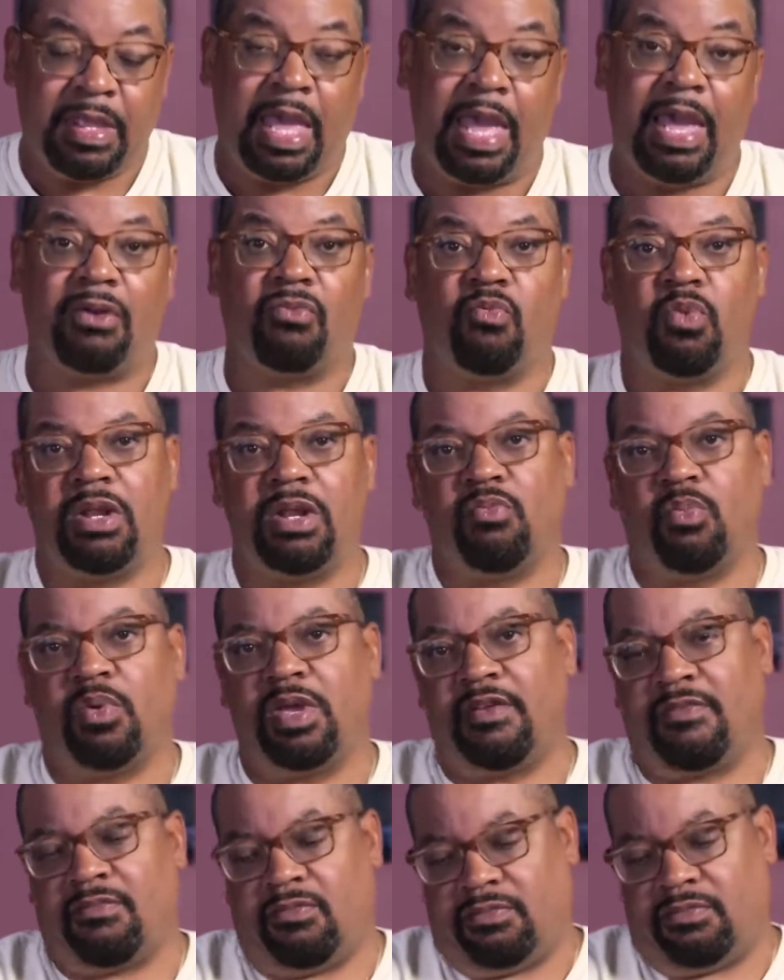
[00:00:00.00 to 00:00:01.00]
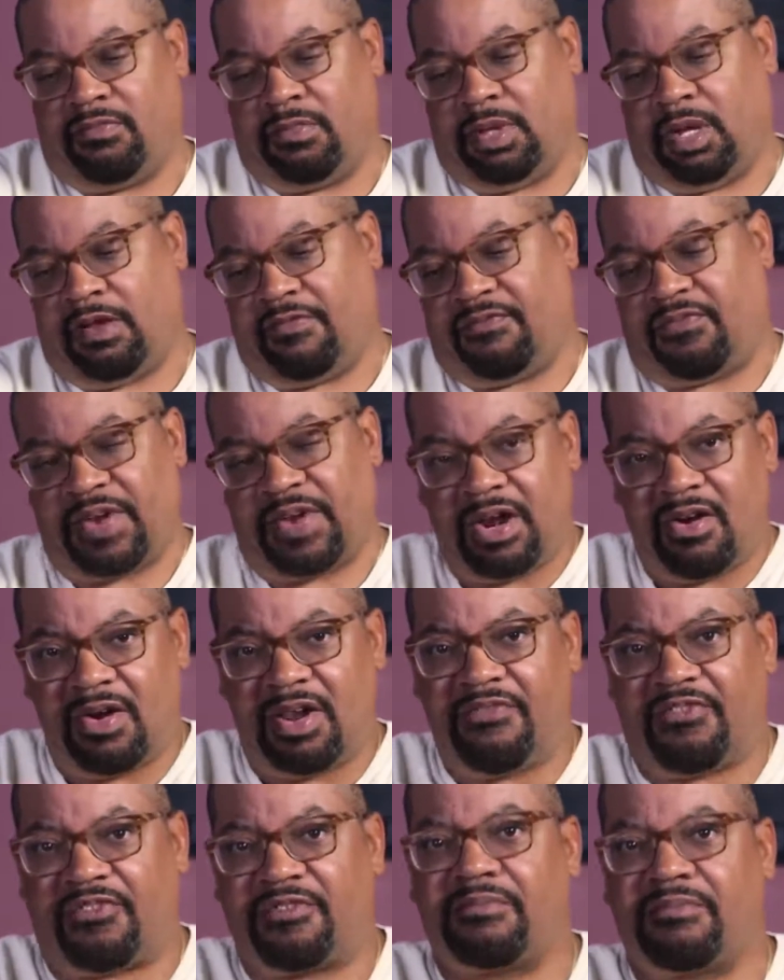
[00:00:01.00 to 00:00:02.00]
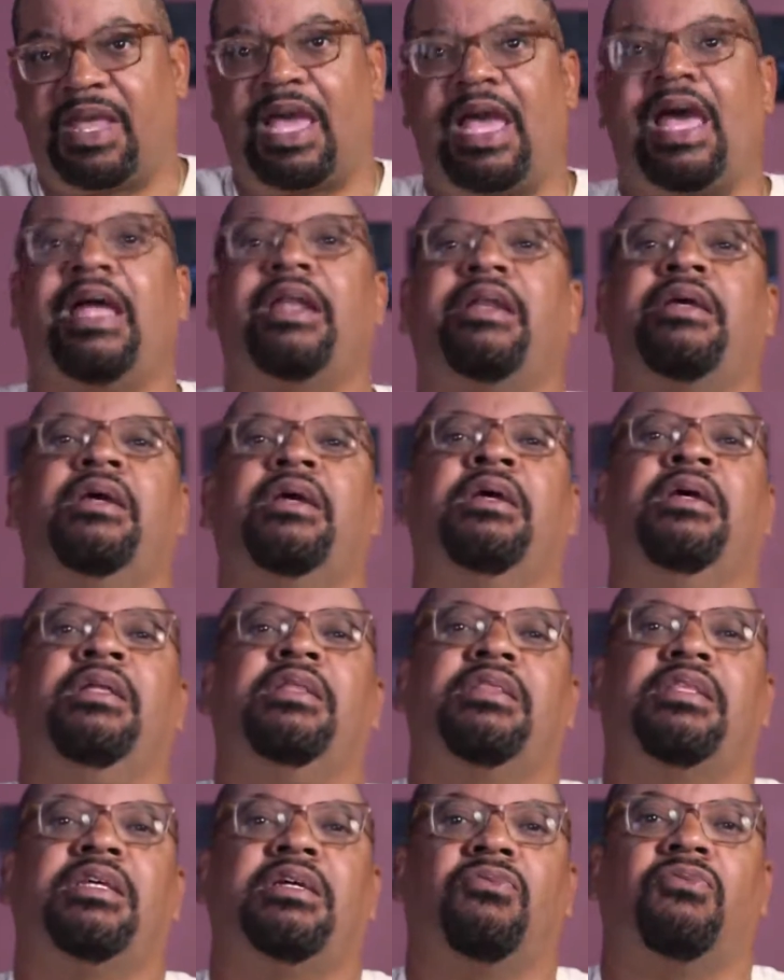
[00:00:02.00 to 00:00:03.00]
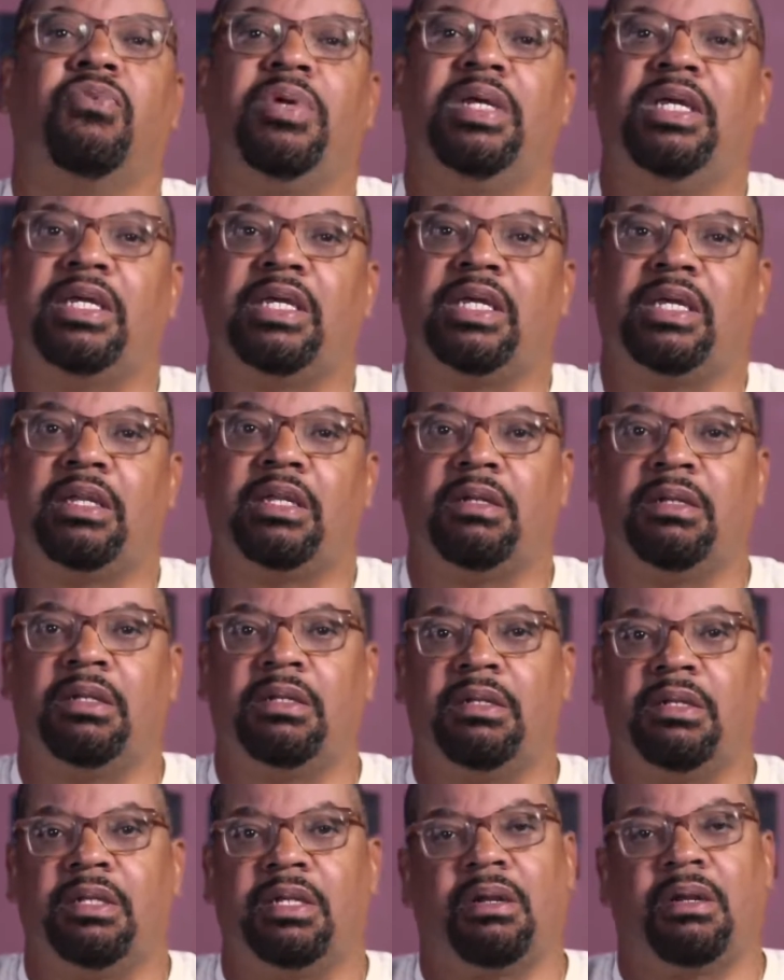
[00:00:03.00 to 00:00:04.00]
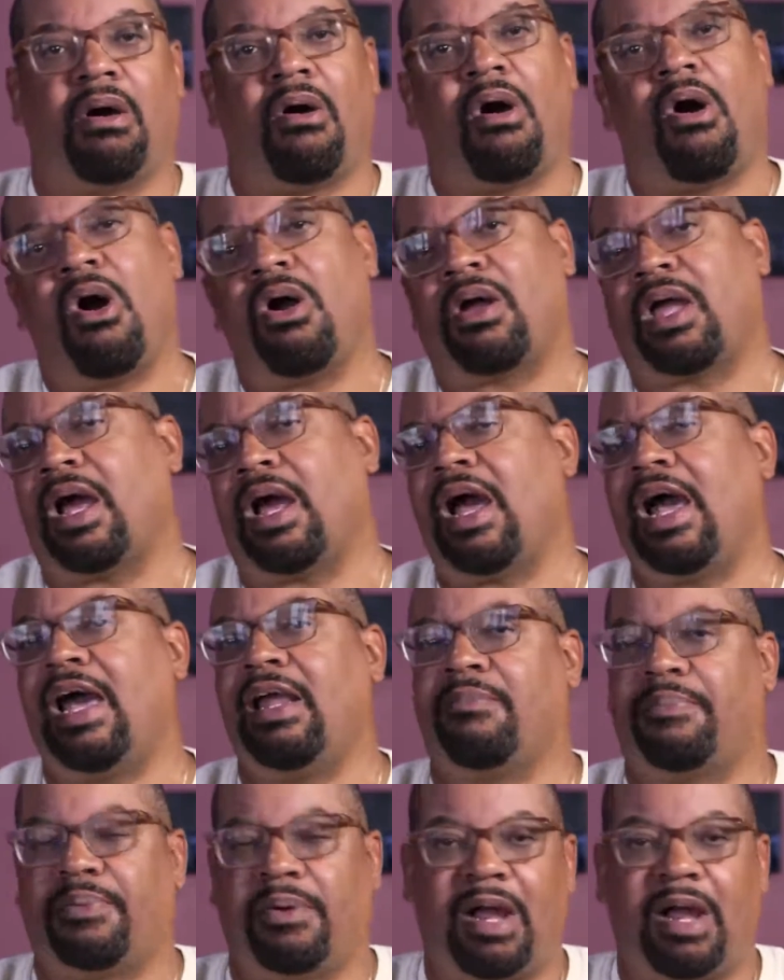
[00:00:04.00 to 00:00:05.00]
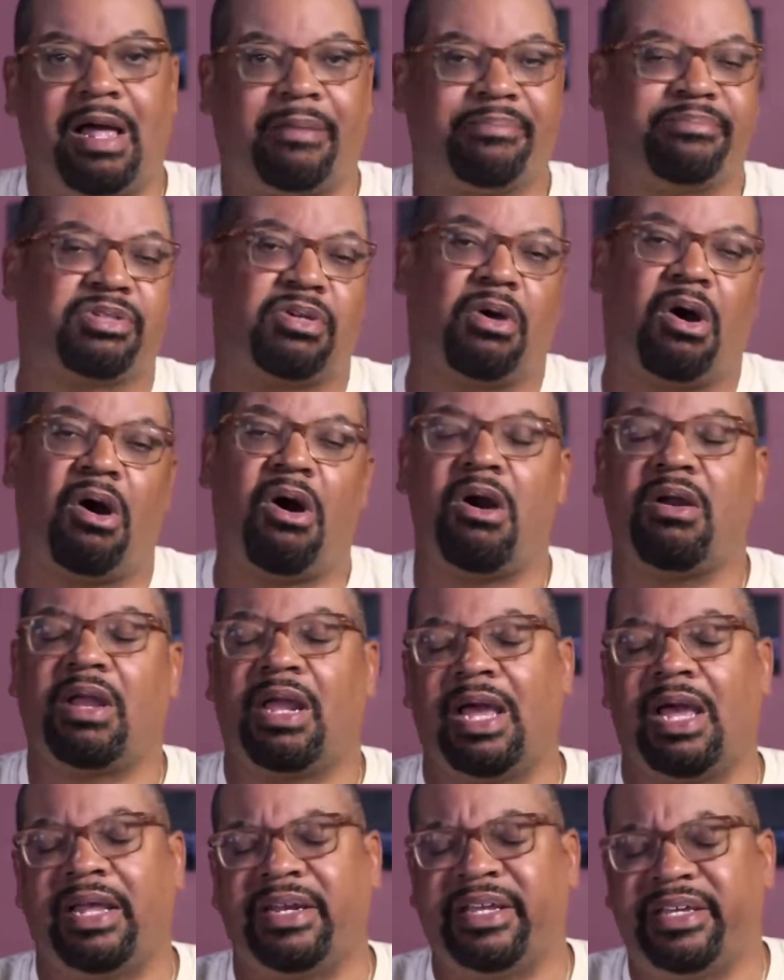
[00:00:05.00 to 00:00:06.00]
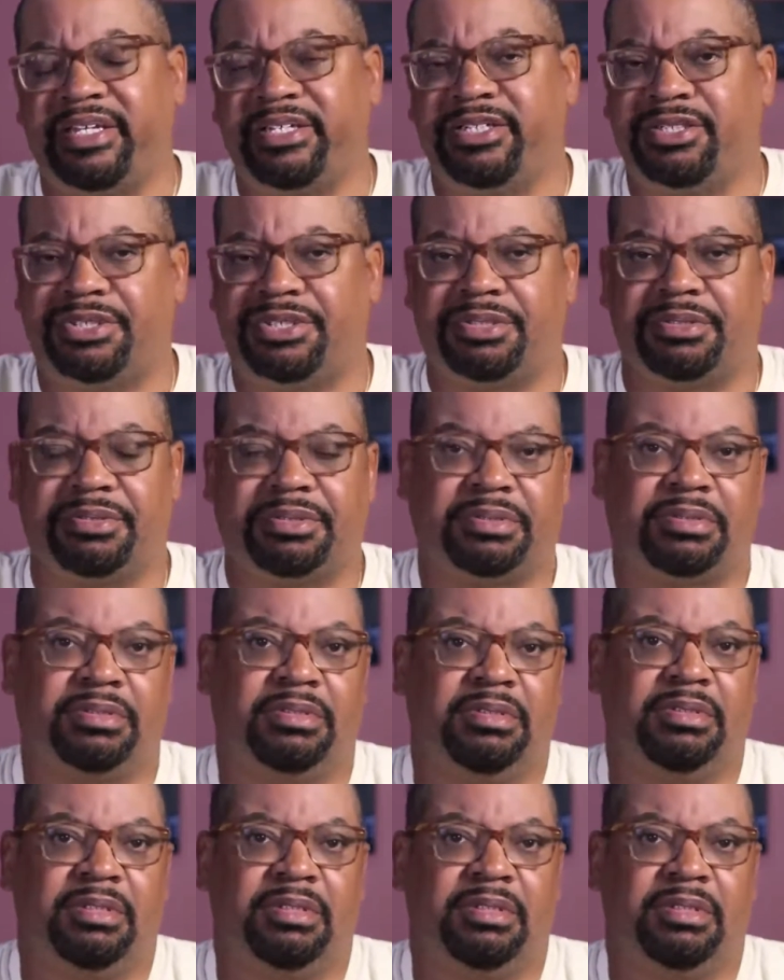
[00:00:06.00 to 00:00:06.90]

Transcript: And when we vary from that, then we get in all kind of problems, all kind of issues.